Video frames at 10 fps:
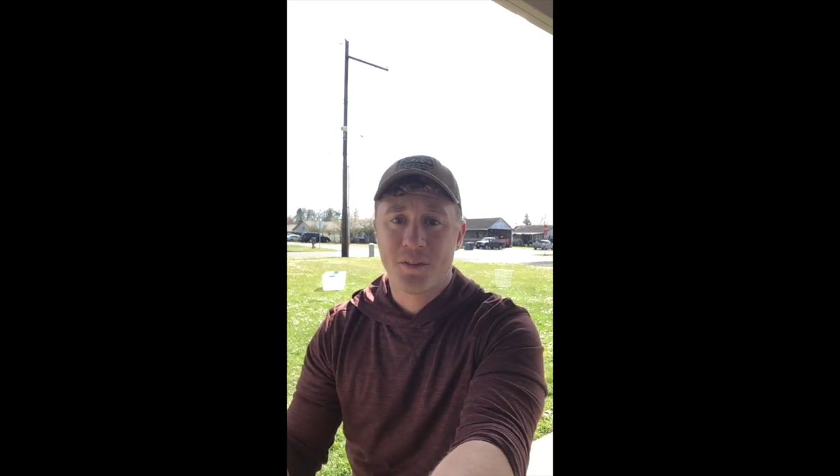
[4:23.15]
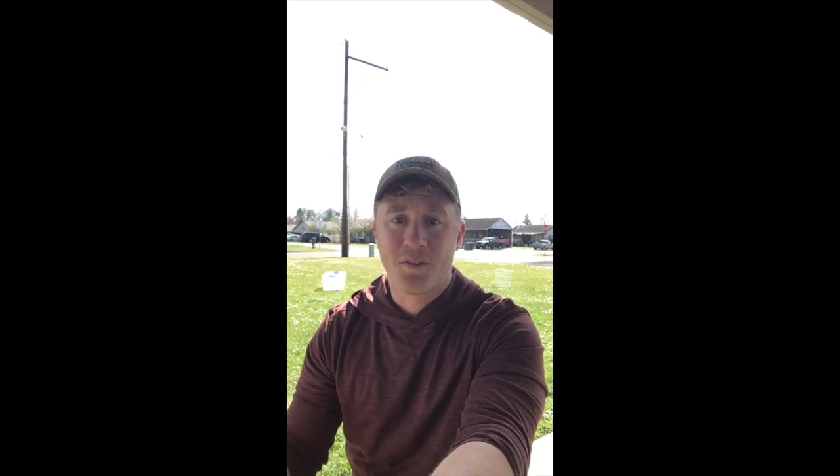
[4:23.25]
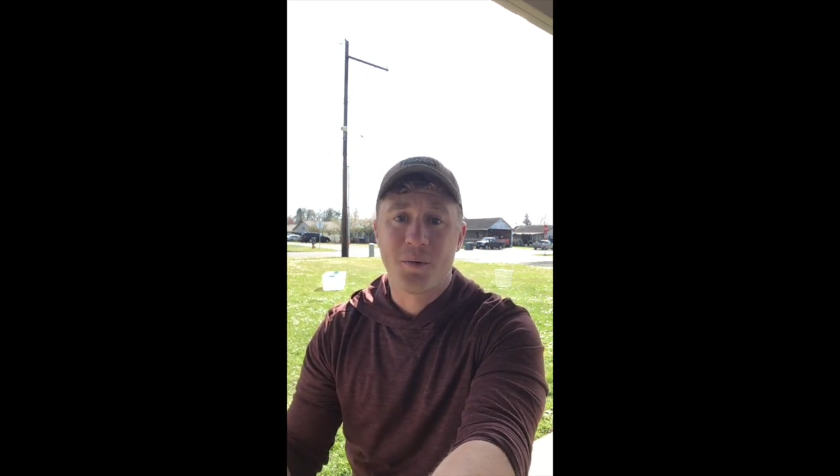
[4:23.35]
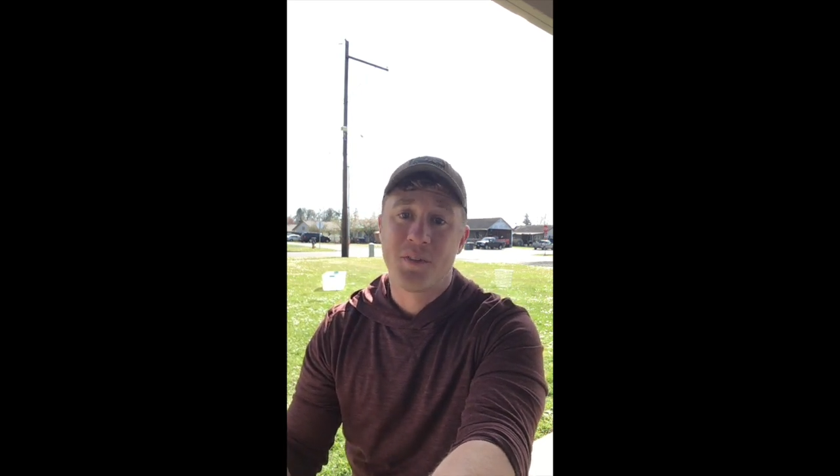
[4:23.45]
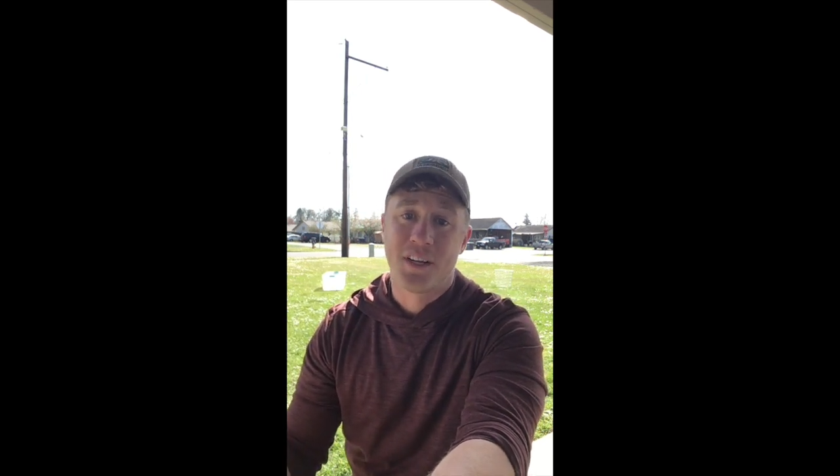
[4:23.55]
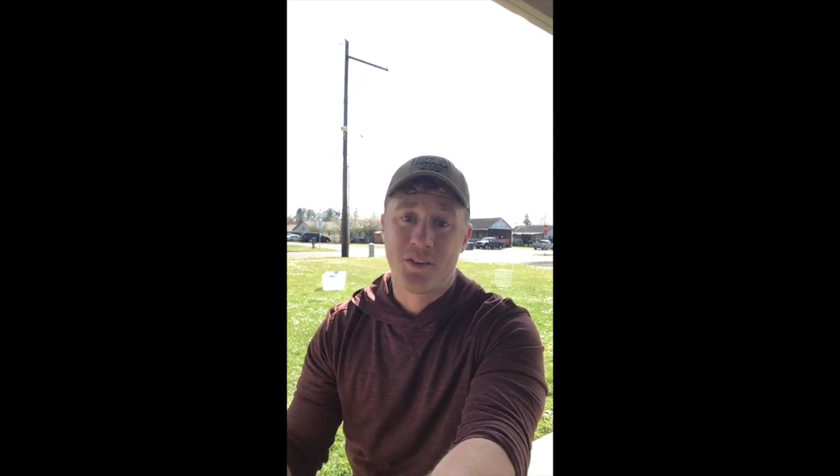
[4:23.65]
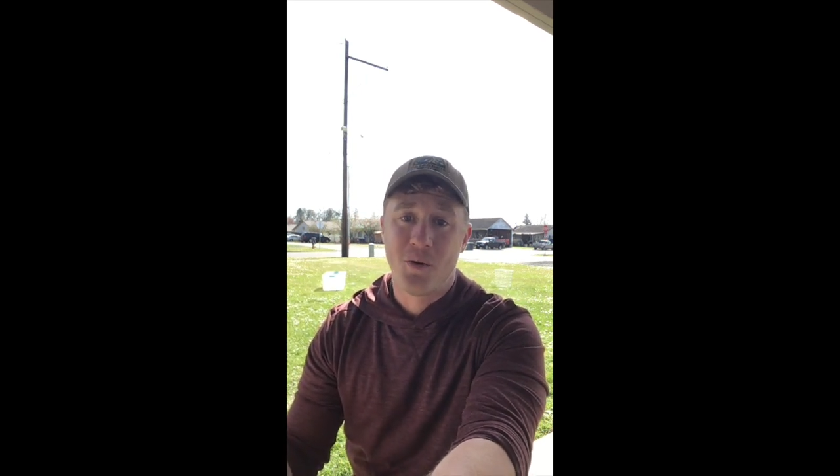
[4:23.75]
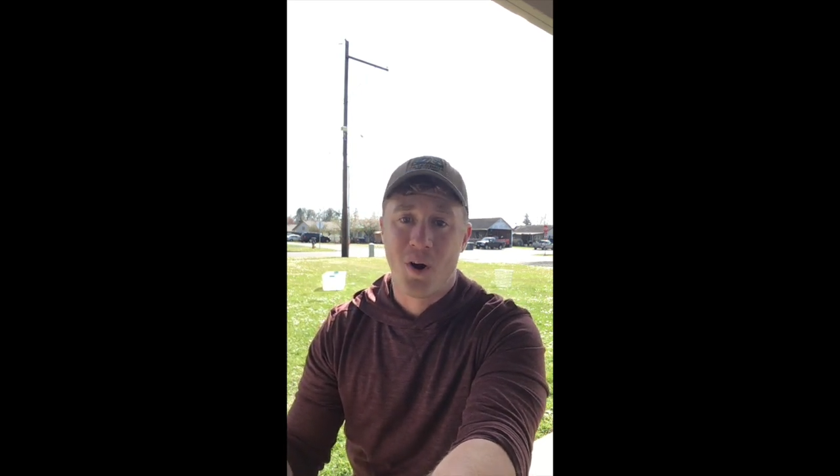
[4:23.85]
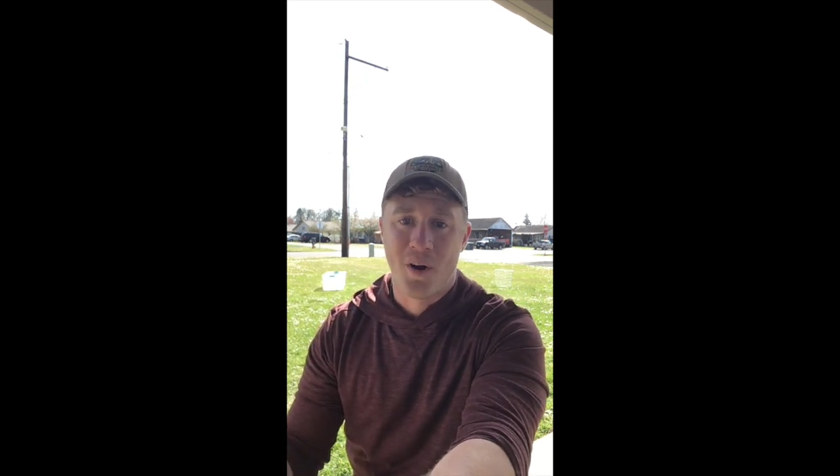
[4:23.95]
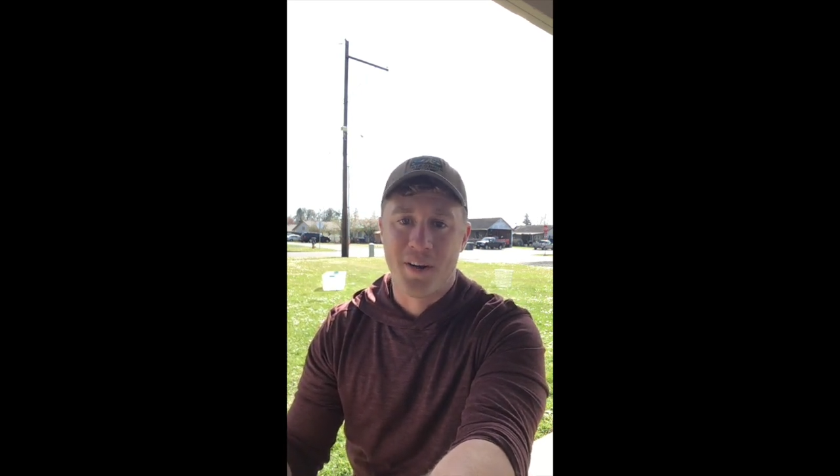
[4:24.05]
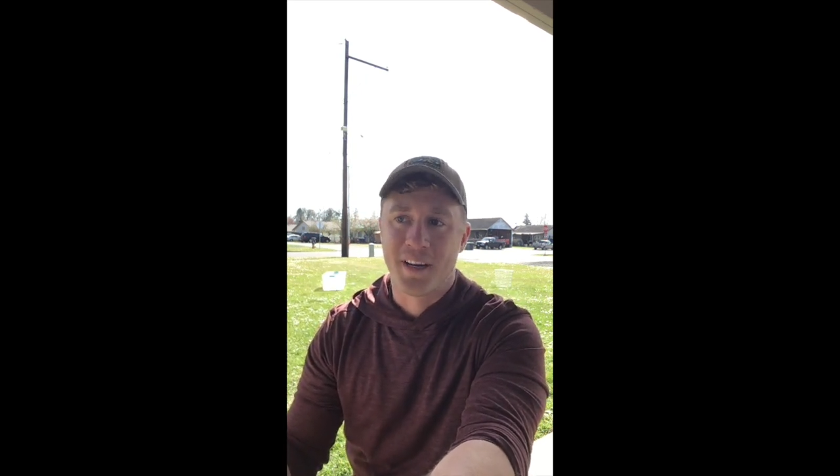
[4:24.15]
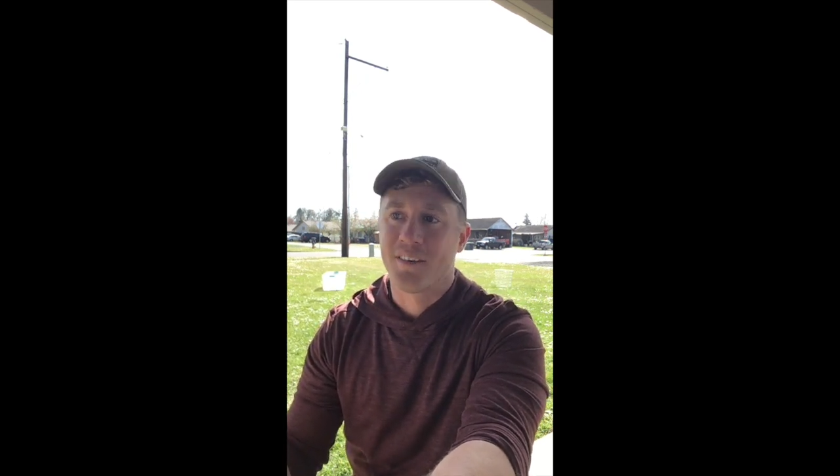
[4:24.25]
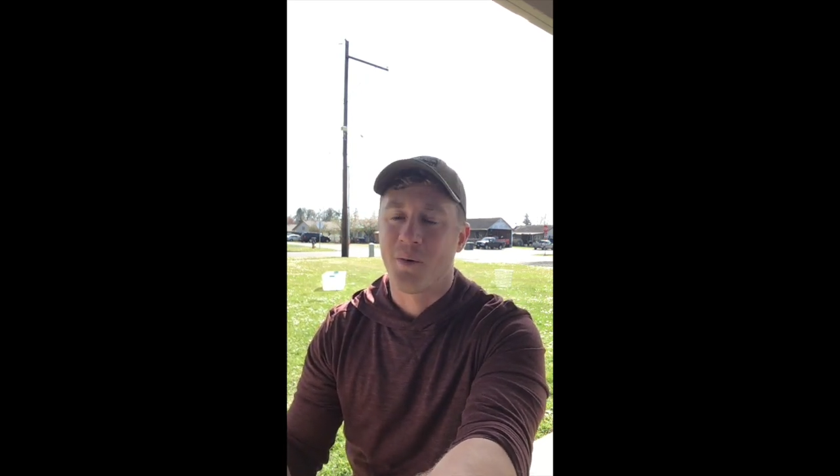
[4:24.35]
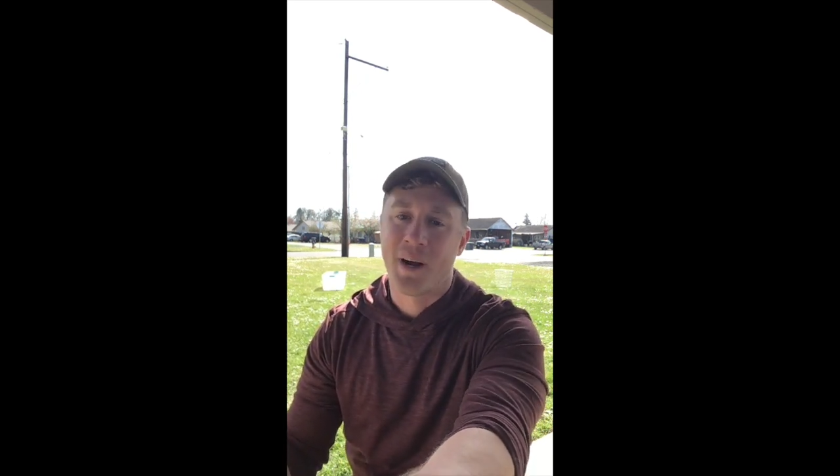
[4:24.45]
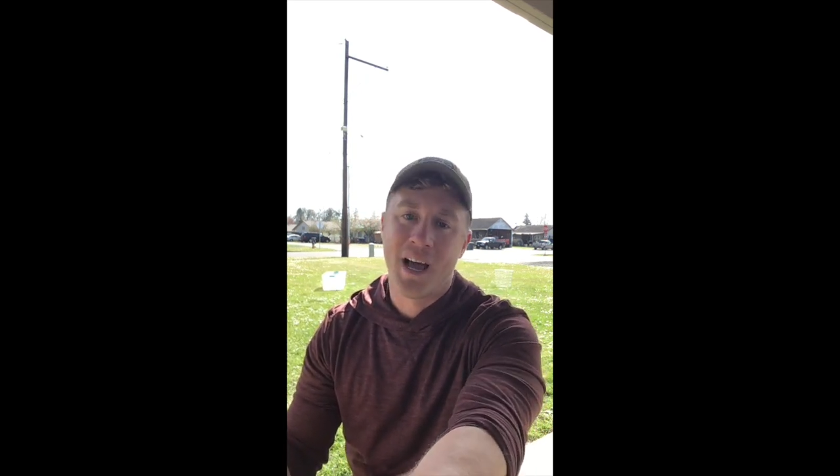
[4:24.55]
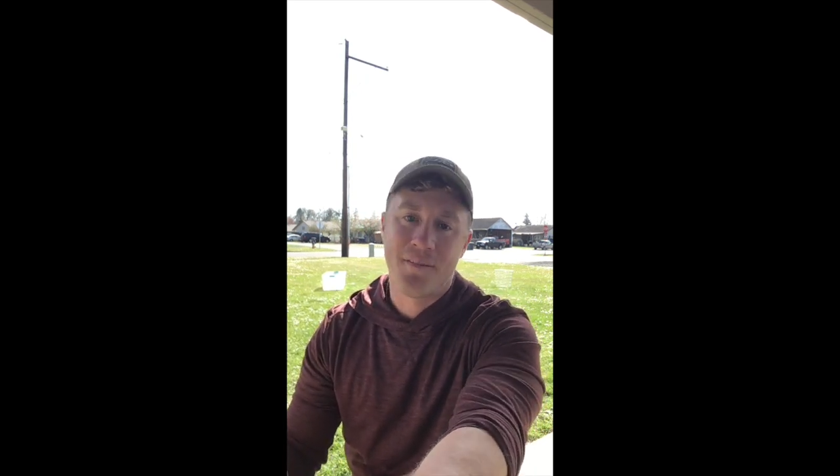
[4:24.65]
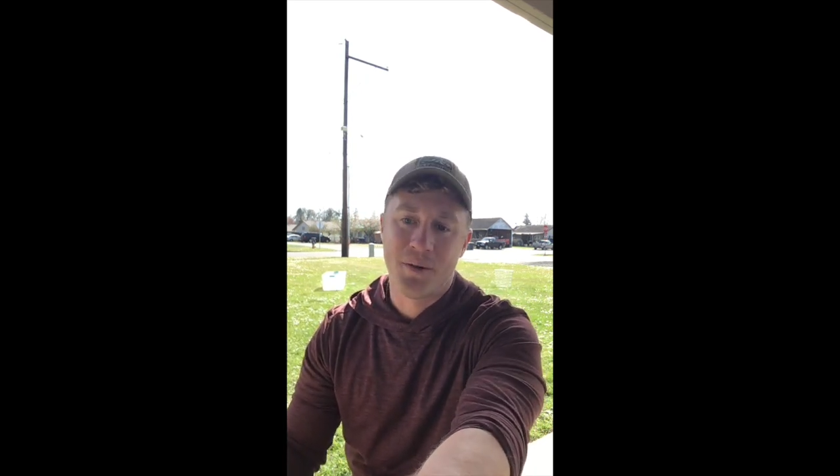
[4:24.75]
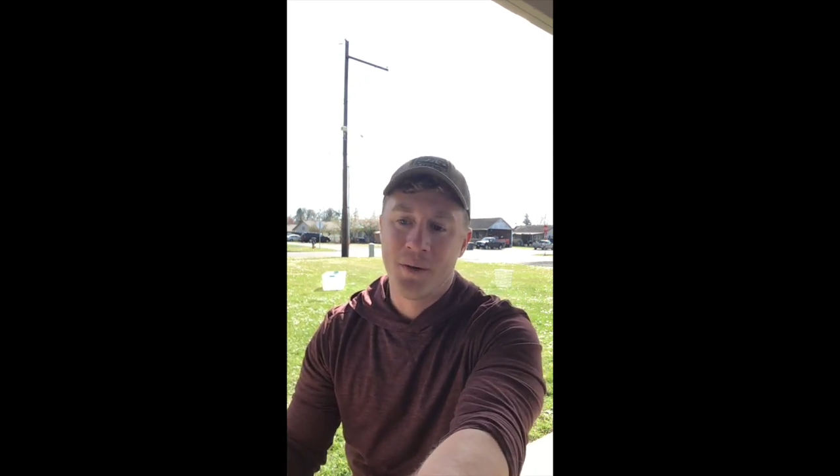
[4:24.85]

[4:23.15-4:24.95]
so it's not too hard on you, because I want to have